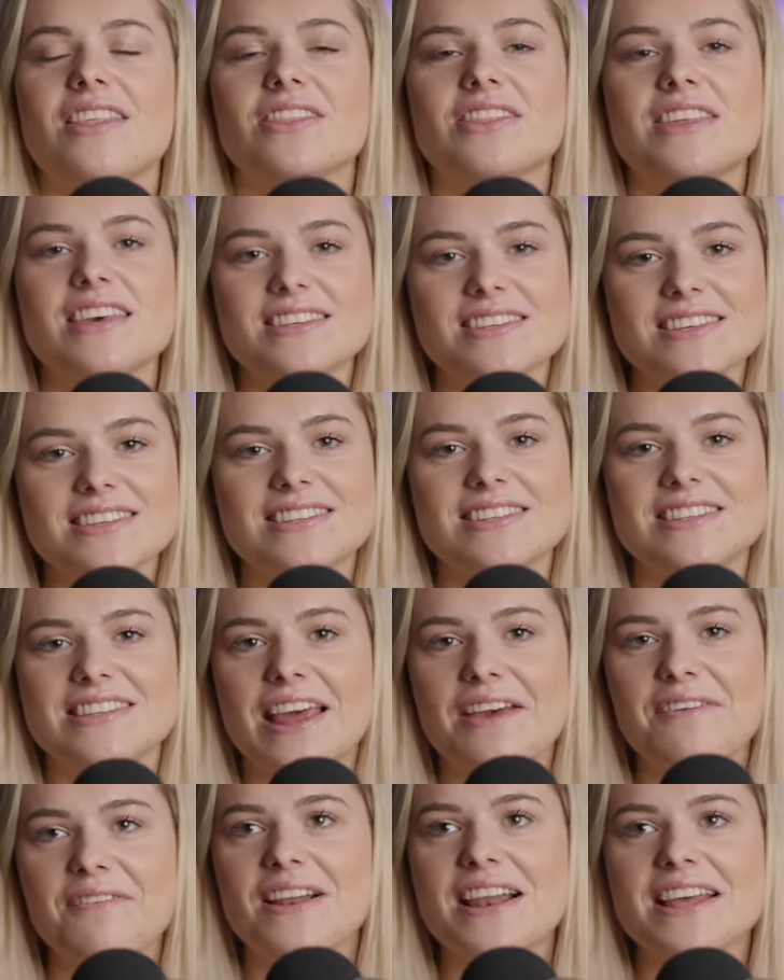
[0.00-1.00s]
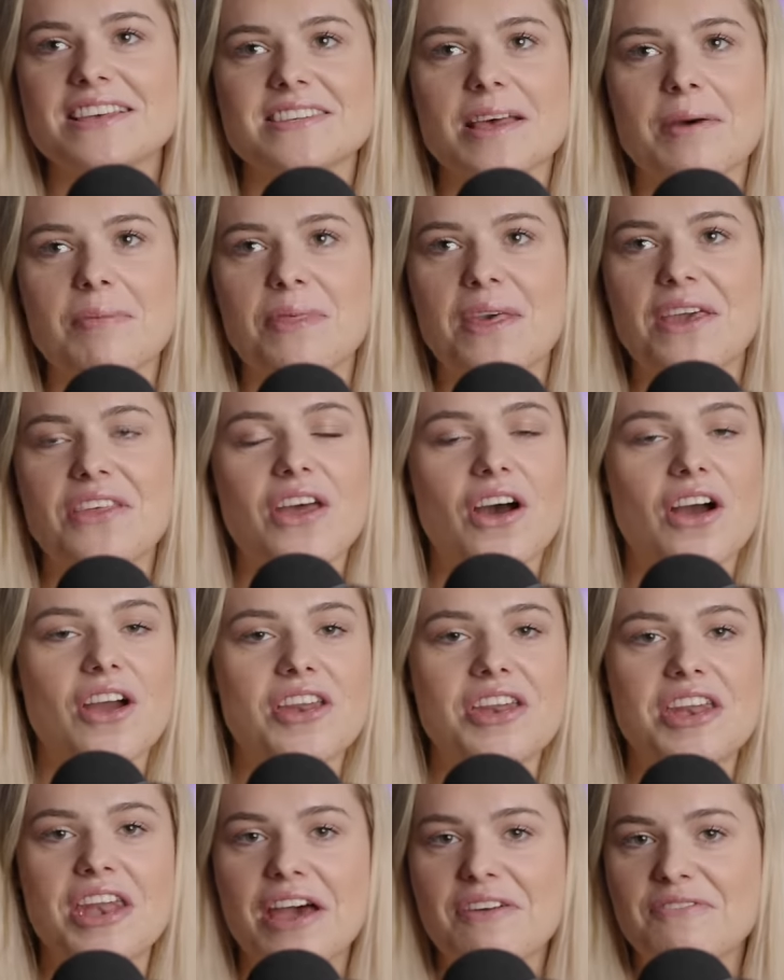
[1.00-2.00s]
This is definitely something that I
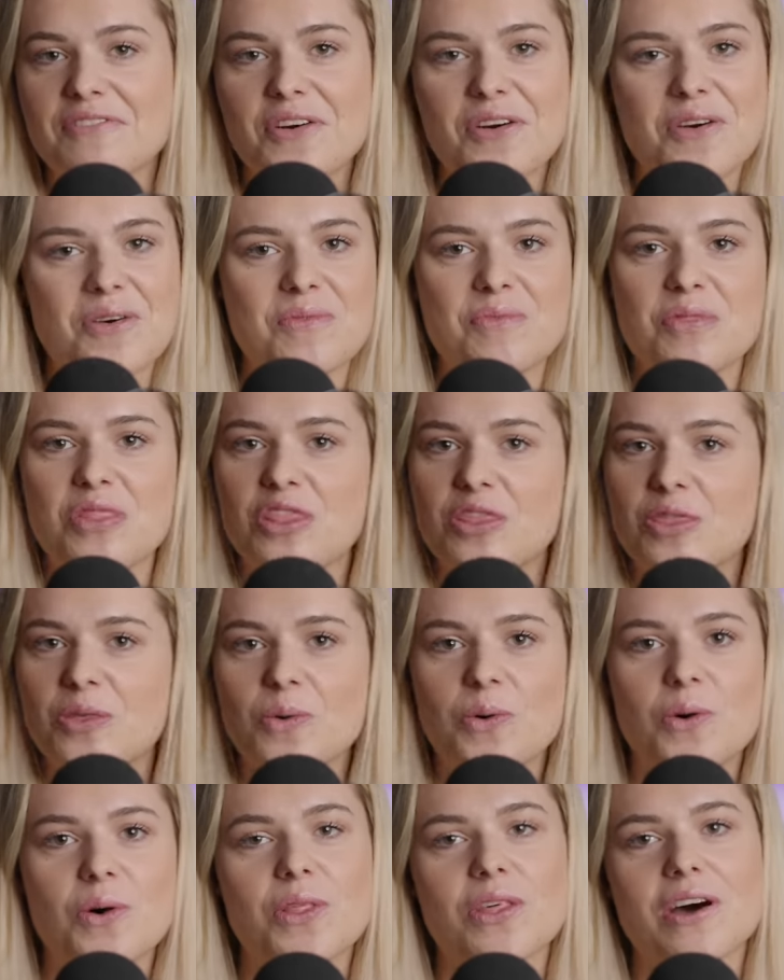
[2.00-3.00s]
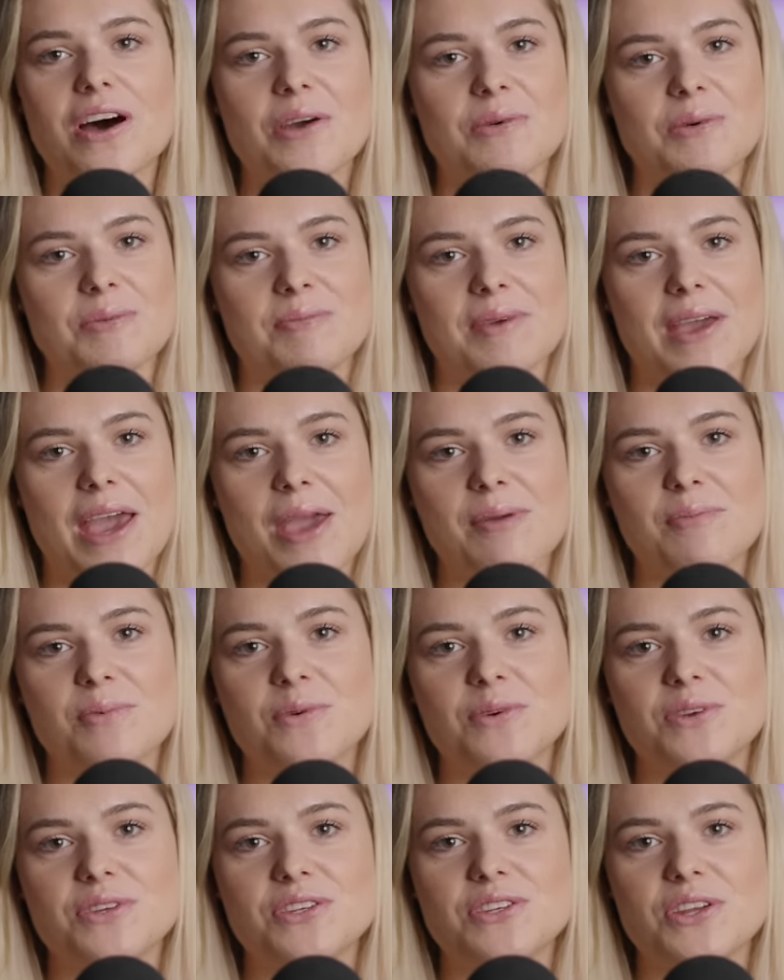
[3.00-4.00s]
never thought that I would be
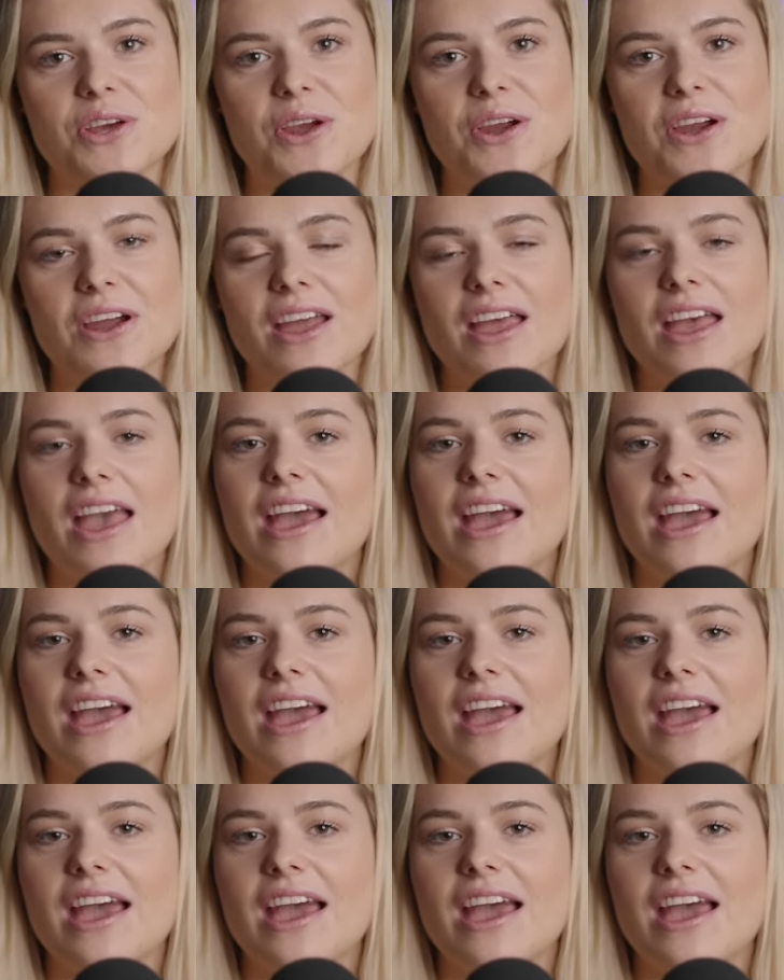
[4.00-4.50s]
able to do.